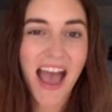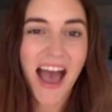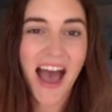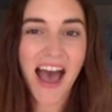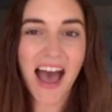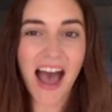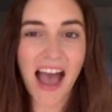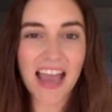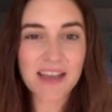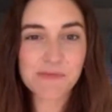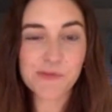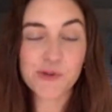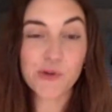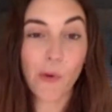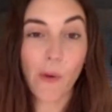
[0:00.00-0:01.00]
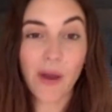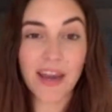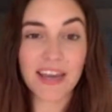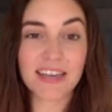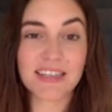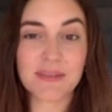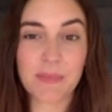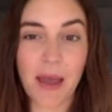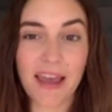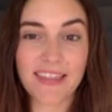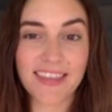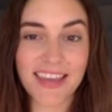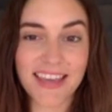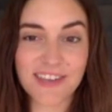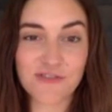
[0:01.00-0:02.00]
I am joined by
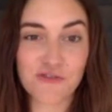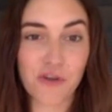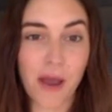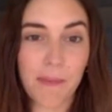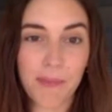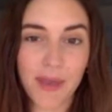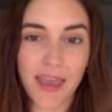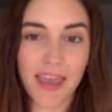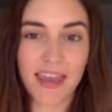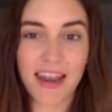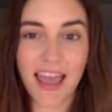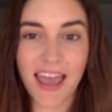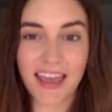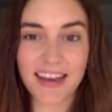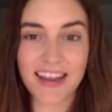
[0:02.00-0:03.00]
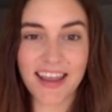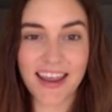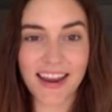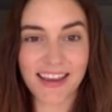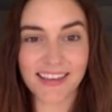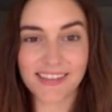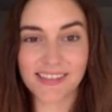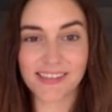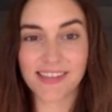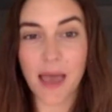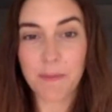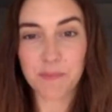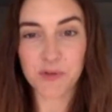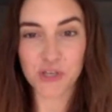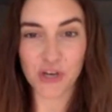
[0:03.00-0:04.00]
the intrepid and
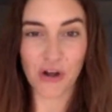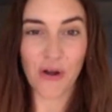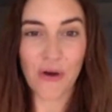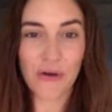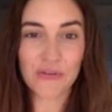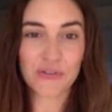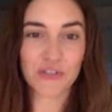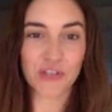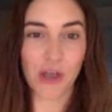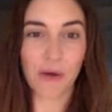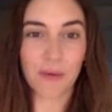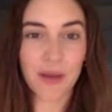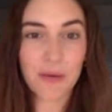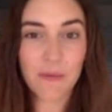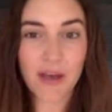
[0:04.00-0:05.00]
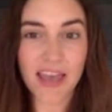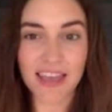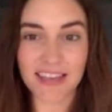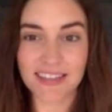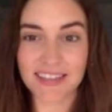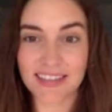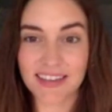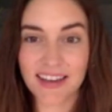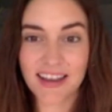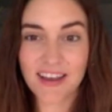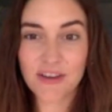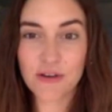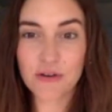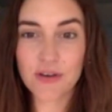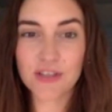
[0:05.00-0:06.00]
exceptional Zoe Witt,
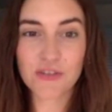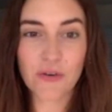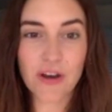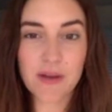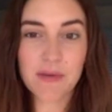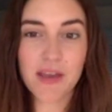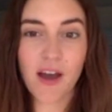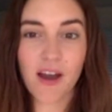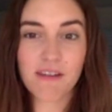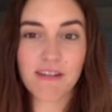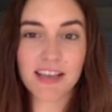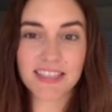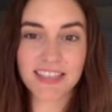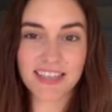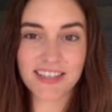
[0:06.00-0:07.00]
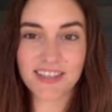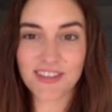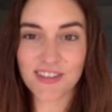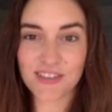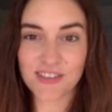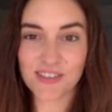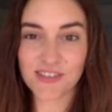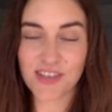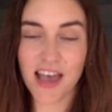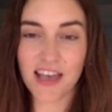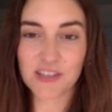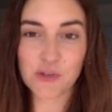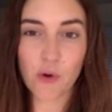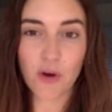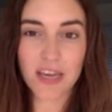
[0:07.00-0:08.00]
who is going to be our resident
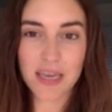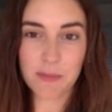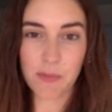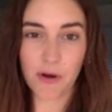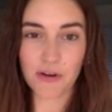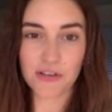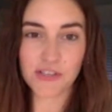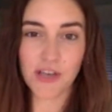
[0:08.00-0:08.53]
scorekeeper.